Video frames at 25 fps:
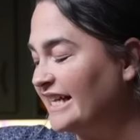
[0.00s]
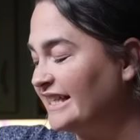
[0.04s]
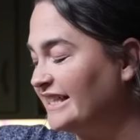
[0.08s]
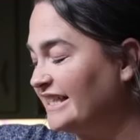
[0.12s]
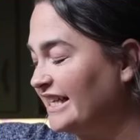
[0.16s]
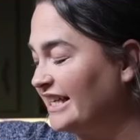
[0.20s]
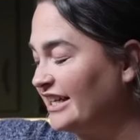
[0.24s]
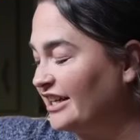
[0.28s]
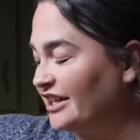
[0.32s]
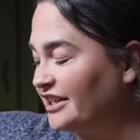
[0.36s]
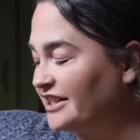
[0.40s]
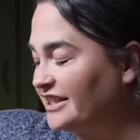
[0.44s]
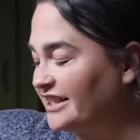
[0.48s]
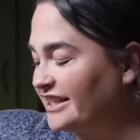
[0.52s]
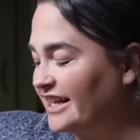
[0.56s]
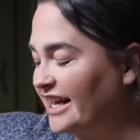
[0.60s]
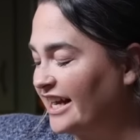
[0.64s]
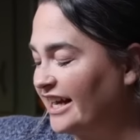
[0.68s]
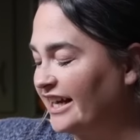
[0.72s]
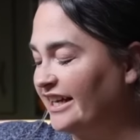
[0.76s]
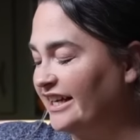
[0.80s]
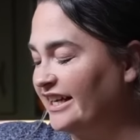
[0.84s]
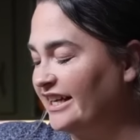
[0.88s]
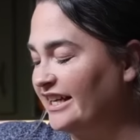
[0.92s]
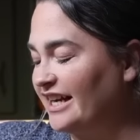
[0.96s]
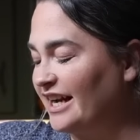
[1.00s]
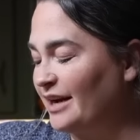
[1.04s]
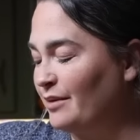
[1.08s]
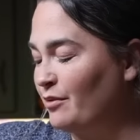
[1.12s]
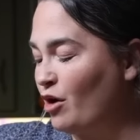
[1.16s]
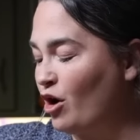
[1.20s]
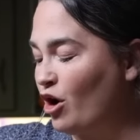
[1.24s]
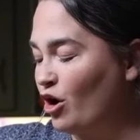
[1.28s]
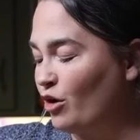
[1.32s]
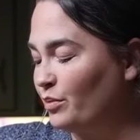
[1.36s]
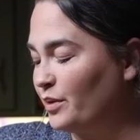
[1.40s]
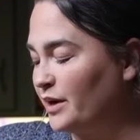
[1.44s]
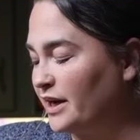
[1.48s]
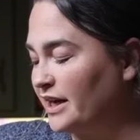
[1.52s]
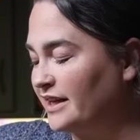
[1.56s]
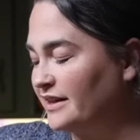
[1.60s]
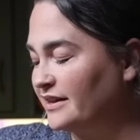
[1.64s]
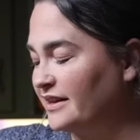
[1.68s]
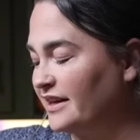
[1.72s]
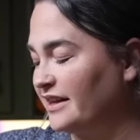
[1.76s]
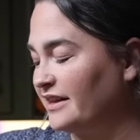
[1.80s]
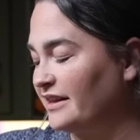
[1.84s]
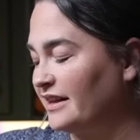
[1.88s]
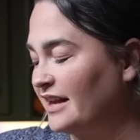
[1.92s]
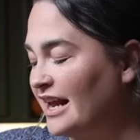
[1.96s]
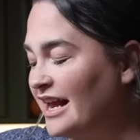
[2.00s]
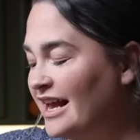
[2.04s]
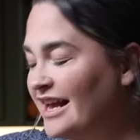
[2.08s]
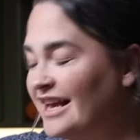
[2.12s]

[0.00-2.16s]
dinner tonight, and I'm hoping that